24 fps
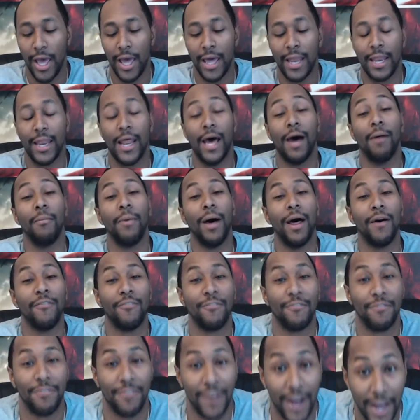Now my
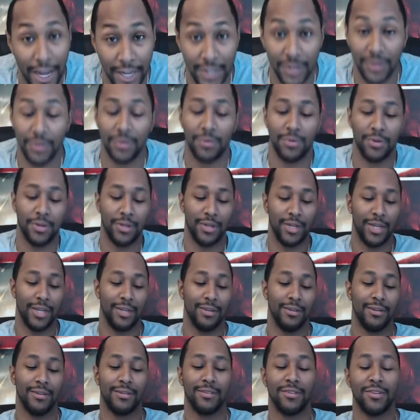final one,
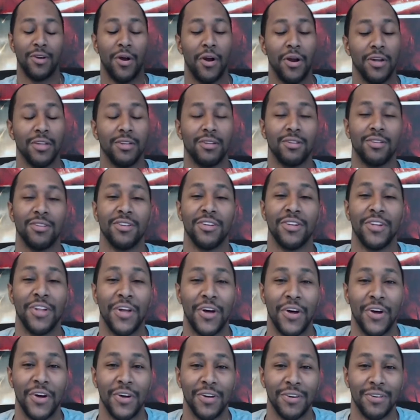and sorry this is a
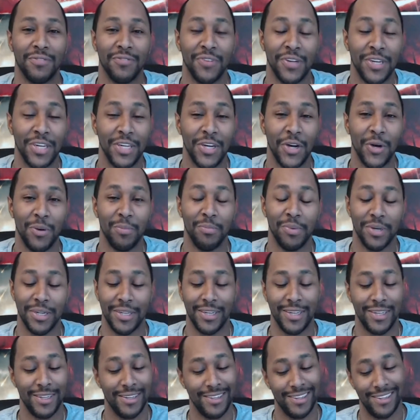long video,
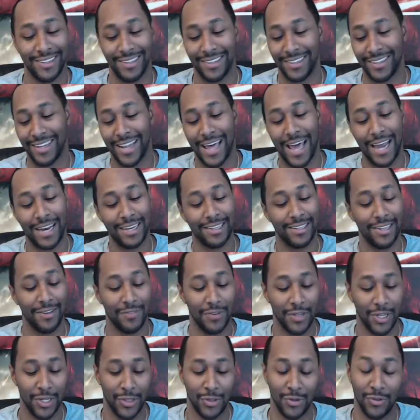but there's a lot of stuff to
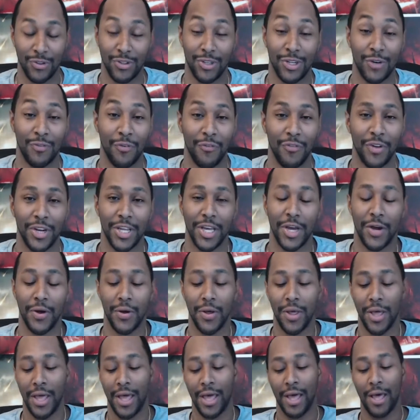get through. It's a different video.
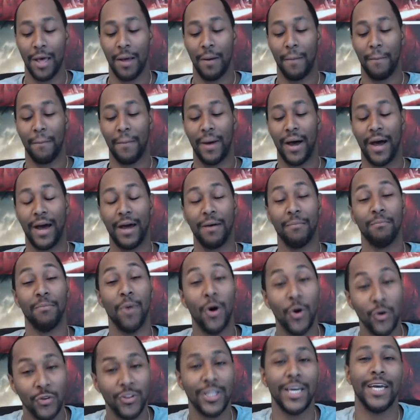My
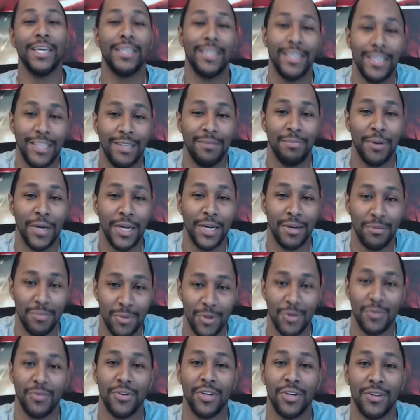most anticipated
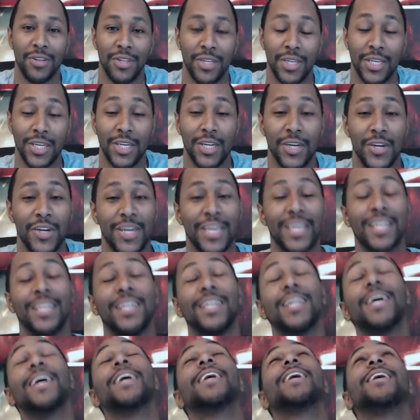movie of the year, and
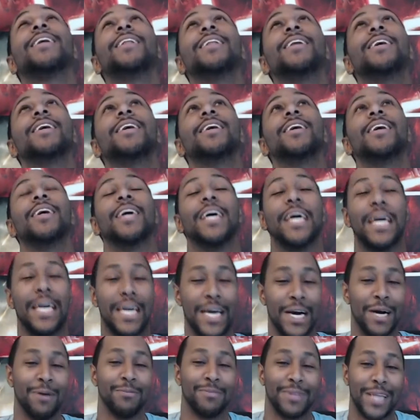luckily it
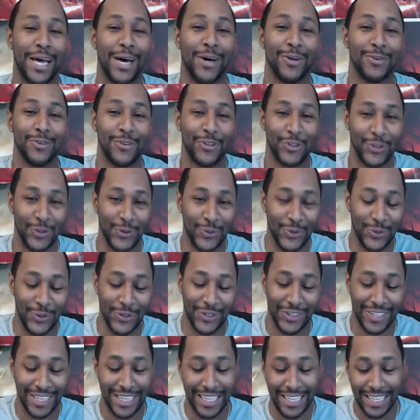comes out
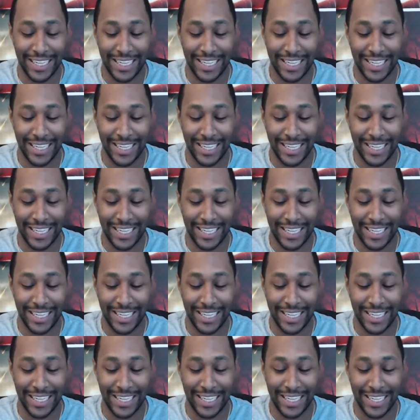sooner,